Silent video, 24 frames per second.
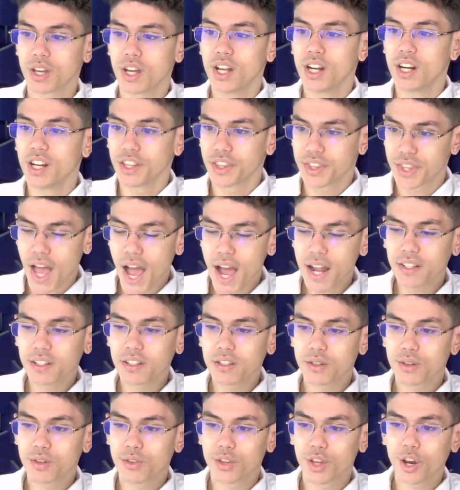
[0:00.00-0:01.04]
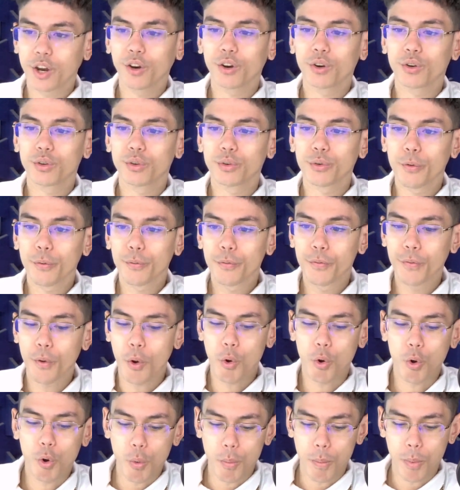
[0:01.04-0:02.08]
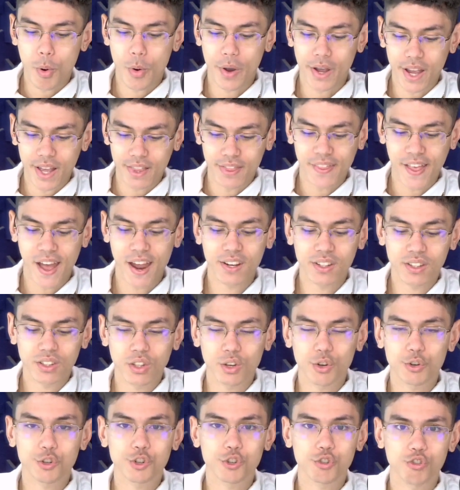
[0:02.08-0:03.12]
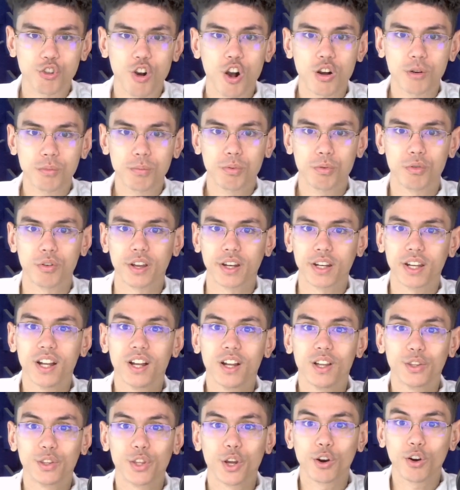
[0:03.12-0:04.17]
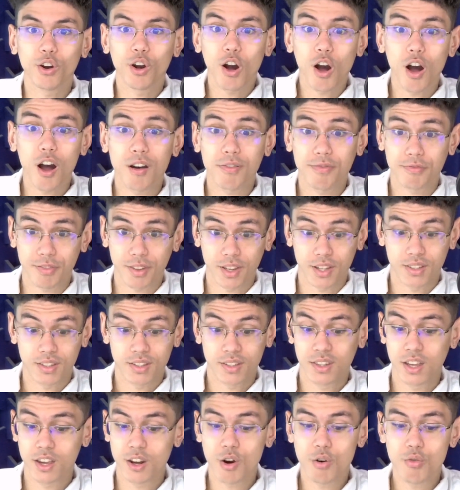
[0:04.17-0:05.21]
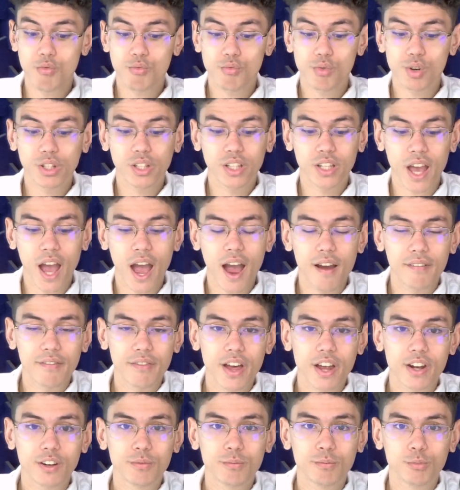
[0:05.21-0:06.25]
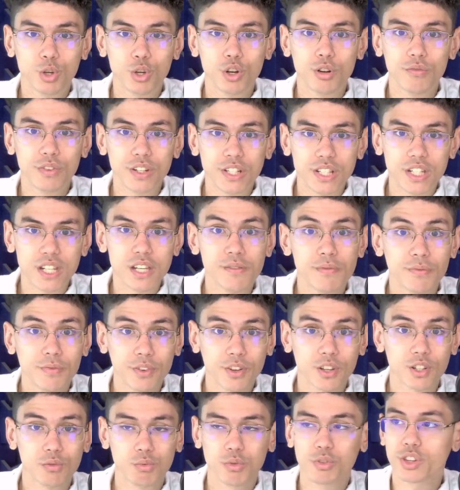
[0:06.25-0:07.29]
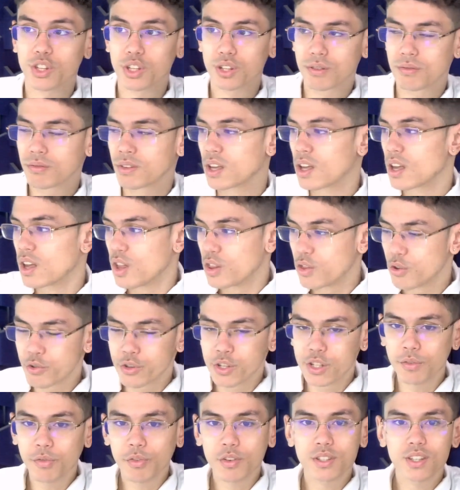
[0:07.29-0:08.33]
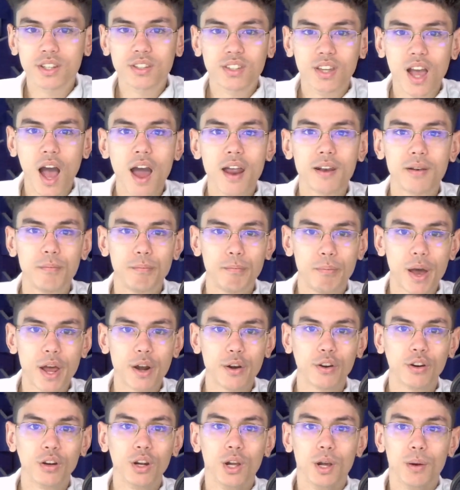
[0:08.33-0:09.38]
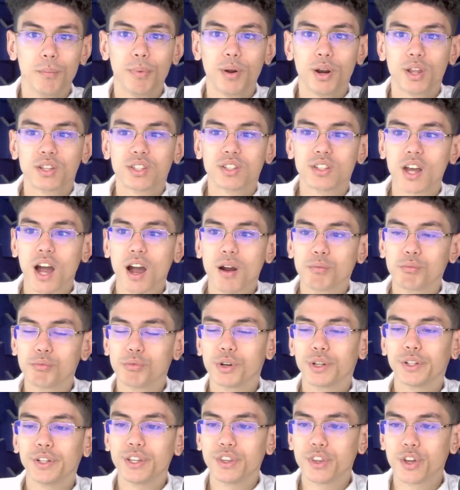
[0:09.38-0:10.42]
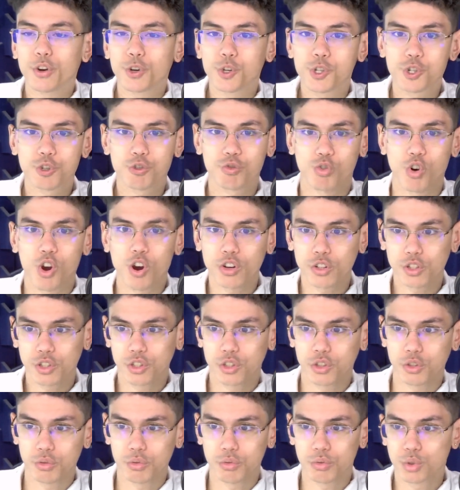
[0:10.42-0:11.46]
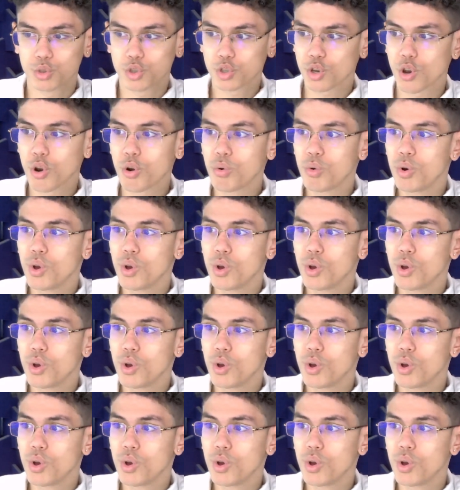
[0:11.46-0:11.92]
that's their focal point and that is their strong point. Their offense. They don't really have that good of a defense. Well, they their defense has gotten better, but it's not really their strong suit. So